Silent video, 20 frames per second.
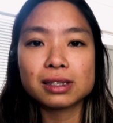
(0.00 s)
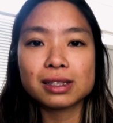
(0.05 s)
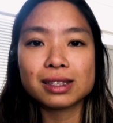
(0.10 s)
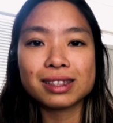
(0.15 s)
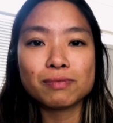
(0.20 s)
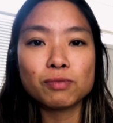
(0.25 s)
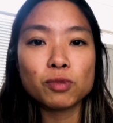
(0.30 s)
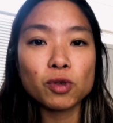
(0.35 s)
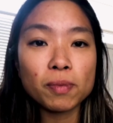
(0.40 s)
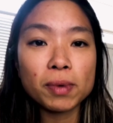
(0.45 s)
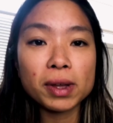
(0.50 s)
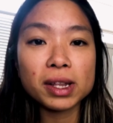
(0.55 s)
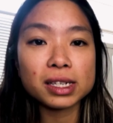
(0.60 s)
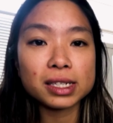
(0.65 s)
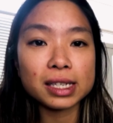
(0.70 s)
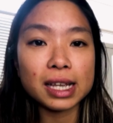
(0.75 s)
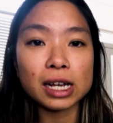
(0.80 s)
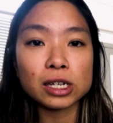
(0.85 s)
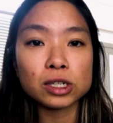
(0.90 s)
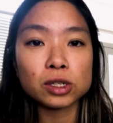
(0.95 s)
movement
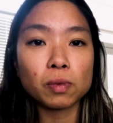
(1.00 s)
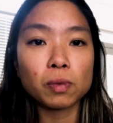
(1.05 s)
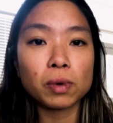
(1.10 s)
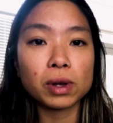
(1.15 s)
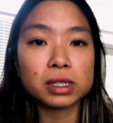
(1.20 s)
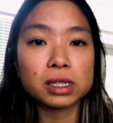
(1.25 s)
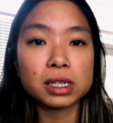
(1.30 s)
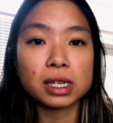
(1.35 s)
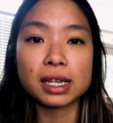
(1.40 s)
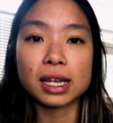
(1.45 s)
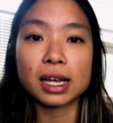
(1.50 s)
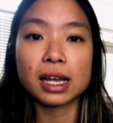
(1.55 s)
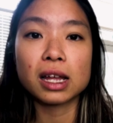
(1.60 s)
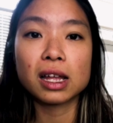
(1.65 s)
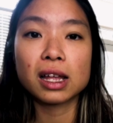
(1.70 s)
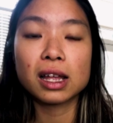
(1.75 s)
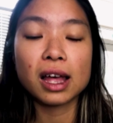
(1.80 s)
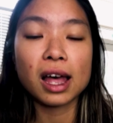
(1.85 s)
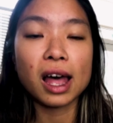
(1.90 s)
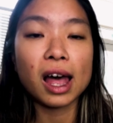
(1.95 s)
is actually what's going to
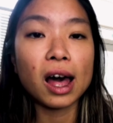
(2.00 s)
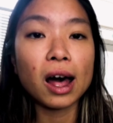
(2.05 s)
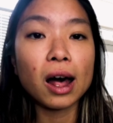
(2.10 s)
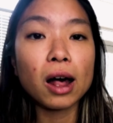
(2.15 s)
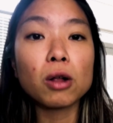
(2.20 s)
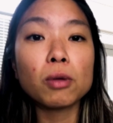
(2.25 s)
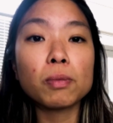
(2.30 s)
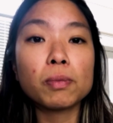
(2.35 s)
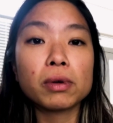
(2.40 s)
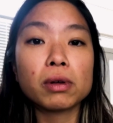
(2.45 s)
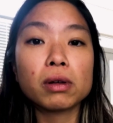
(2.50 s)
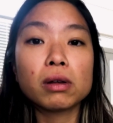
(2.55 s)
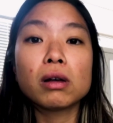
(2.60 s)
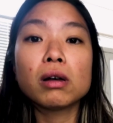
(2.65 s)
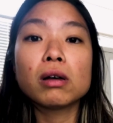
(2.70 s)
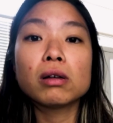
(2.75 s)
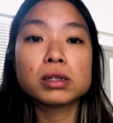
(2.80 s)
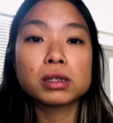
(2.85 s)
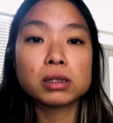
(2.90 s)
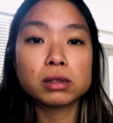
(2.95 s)
help
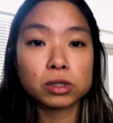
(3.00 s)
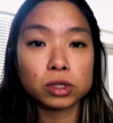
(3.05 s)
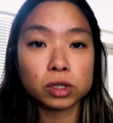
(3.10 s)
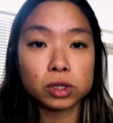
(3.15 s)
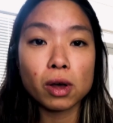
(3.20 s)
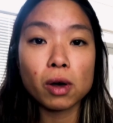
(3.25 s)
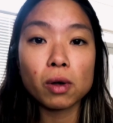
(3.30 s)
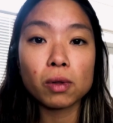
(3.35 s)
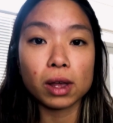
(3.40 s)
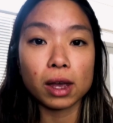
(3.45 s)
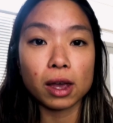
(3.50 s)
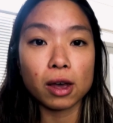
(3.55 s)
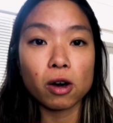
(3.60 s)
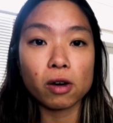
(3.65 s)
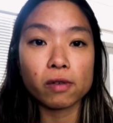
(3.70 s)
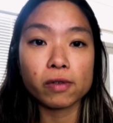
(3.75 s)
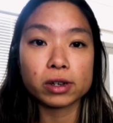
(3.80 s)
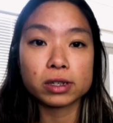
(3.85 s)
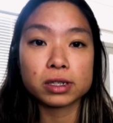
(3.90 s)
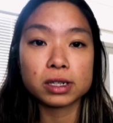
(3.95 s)
slowly
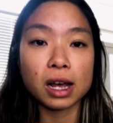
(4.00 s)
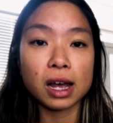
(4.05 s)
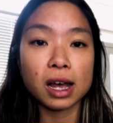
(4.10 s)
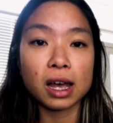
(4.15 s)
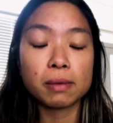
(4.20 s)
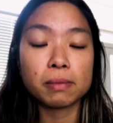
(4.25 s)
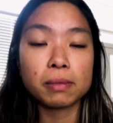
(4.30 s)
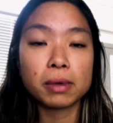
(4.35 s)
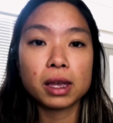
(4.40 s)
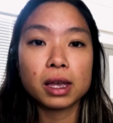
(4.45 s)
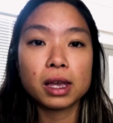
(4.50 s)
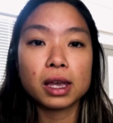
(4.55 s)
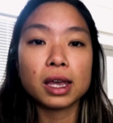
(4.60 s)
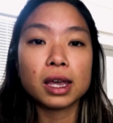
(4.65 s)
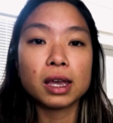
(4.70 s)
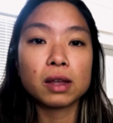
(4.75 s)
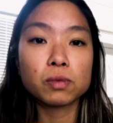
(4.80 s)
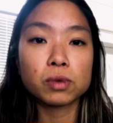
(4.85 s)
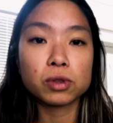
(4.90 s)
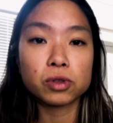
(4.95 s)
over time
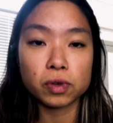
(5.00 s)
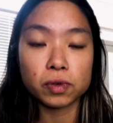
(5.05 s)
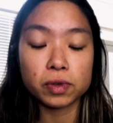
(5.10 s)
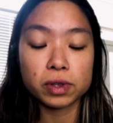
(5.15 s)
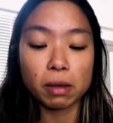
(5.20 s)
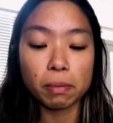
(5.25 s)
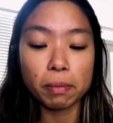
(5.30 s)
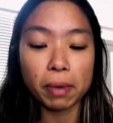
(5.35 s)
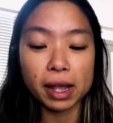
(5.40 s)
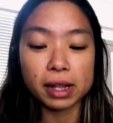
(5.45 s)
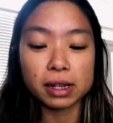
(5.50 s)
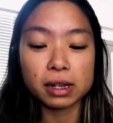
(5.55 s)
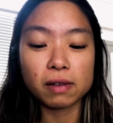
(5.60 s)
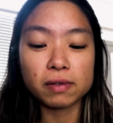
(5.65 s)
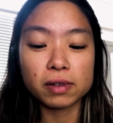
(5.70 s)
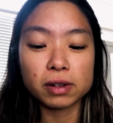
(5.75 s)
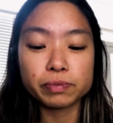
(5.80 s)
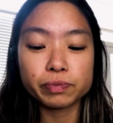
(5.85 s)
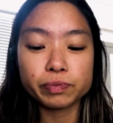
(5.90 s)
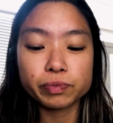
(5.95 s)
in reducing pain
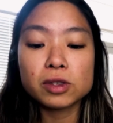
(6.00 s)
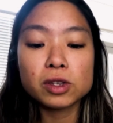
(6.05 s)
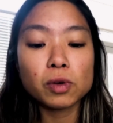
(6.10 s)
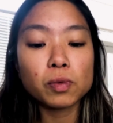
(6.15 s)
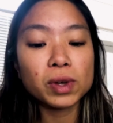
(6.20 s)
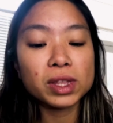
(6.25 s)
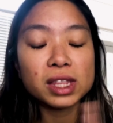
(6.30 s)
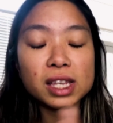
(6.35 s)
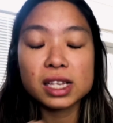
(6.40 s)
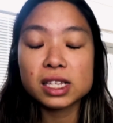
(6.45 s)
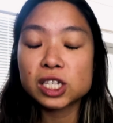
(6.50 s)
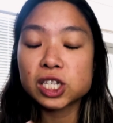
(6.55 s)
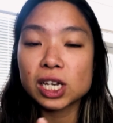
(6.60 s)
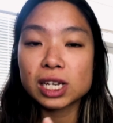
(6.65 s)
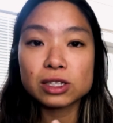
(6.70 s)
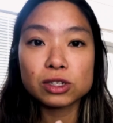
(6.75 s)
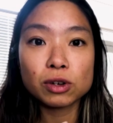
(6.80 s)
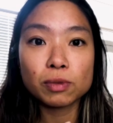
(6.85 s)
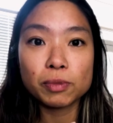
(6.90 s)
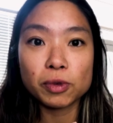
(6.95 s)
level. With these
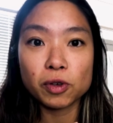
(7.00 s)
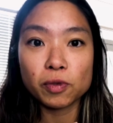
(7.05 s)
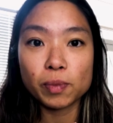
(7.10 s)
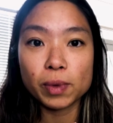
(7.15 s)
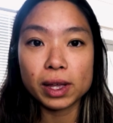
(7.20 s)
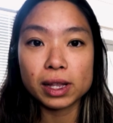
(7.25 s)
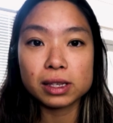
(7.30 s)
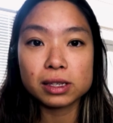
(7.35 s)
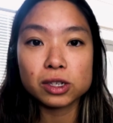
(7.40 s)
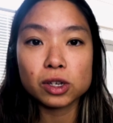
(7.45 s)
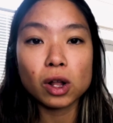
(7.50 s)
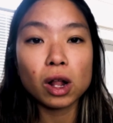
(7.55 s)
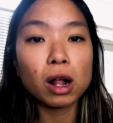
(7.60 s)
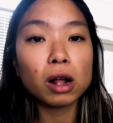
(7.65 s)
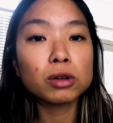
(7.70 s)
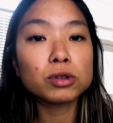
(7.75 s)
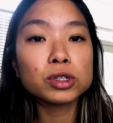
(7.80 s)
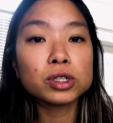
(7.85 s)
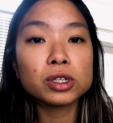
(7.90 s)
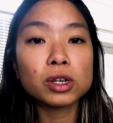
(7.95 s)
gentle movements, you'll
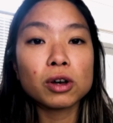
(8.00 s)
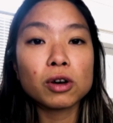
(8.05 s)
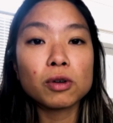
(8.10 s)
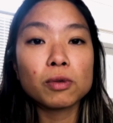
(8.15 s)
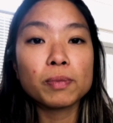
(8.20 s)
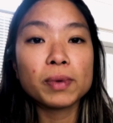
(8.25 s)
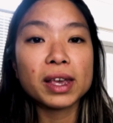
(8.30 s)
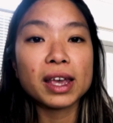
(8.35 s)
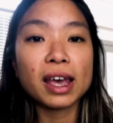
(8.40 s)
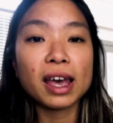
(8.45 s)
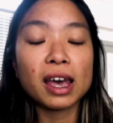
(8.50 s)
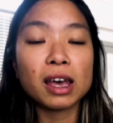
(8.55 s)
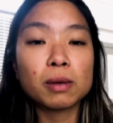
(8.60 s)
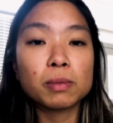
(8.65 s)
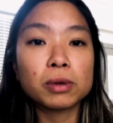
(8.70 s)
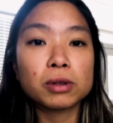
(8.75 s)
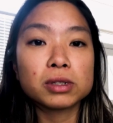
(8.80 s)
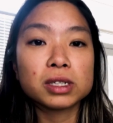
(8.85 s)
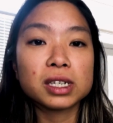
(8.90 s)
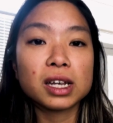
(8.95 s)
also be
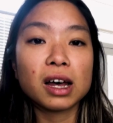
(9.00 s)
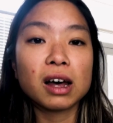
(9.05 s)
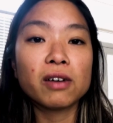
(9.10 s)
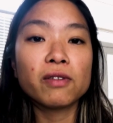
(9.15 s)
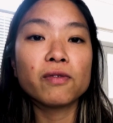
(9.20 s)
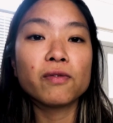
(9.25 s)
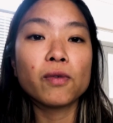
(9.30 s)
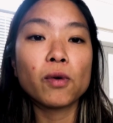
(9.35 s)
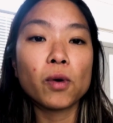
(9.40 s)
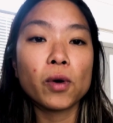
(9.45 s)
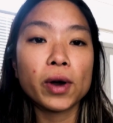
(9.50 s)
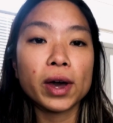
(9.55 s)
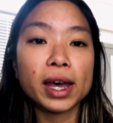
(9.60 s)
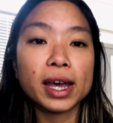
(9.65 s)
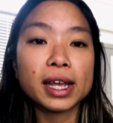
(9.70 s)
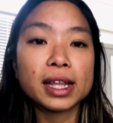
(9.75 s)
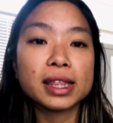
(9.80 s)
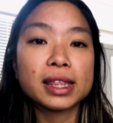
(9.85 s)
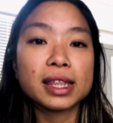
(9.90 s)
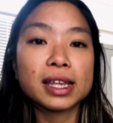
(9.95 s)
able to
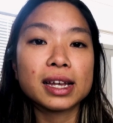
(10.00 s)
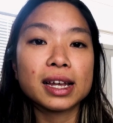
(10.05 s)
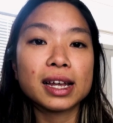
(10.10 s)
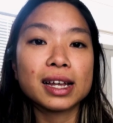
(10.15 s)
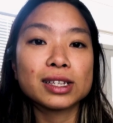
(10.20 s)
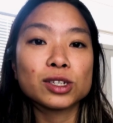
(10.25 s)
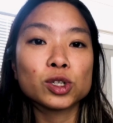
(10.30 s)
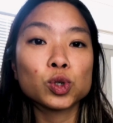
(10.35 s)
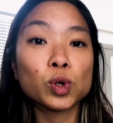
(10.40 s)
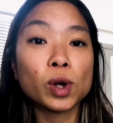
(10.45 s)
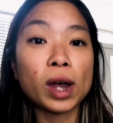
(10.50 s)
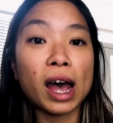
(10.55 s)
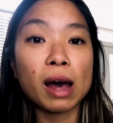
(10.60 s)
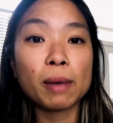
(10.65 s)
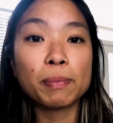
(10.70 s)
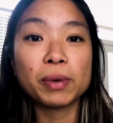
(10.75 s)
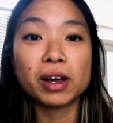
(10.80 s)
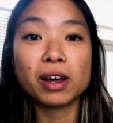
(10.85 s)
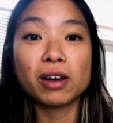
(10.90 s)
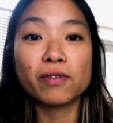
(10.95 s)
avoid the
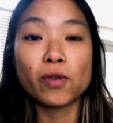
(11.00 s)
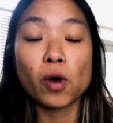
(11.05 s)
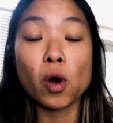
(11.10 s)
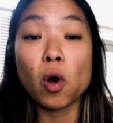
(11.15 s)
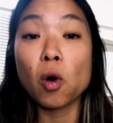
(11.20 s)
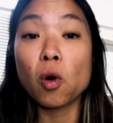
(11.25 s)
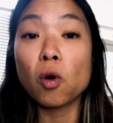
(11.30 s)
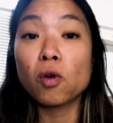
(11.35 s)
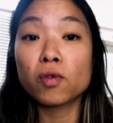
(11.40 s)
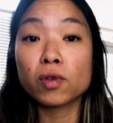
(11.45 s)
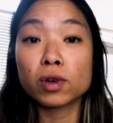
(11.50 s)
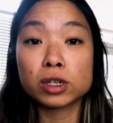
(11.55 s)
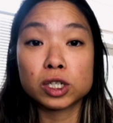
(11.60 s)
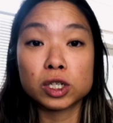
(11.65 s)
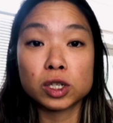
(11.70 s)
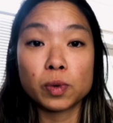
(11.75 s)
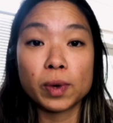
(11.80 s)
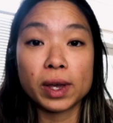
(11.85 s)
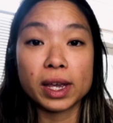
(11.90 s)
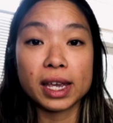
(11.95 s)
trap of
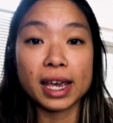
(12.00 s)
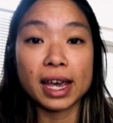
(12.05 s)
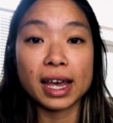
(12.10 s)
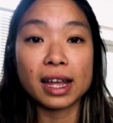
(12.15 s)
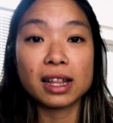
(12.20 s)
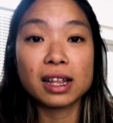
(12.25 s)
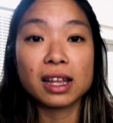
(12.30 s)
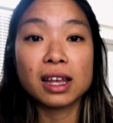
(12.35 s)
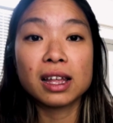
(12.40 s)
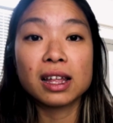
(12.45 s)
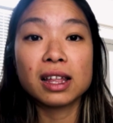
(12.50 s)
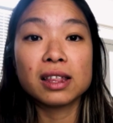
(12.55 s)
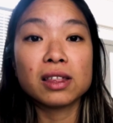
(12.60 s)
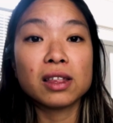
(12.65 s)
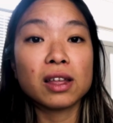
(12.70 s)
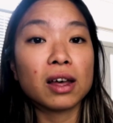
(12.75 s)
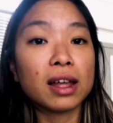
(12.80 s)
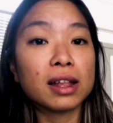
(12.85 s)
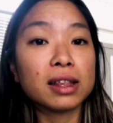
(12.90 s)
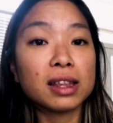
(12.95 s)
overdoing it.
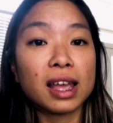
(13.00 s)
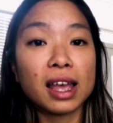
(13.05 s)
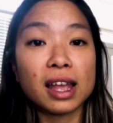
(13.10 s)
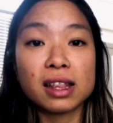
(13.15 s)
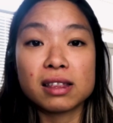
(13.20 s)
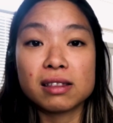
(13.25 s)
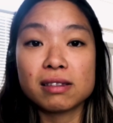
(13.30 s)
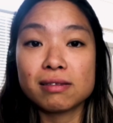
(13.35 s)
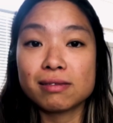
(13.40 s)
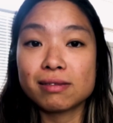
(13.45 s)
And